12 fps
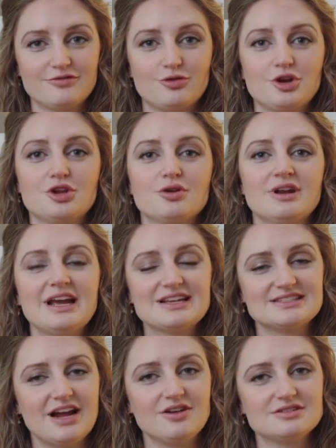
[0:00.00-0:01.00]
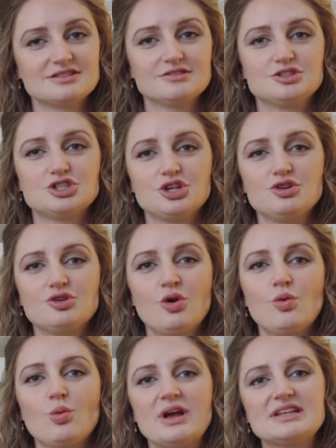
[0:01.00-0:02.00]
for your next house so you
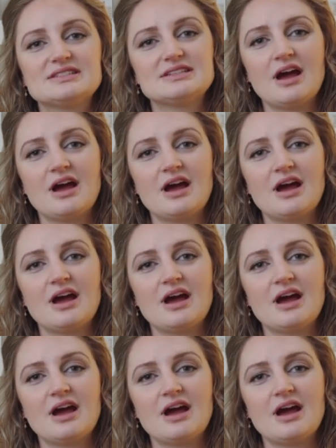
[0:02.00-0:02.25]
don't waste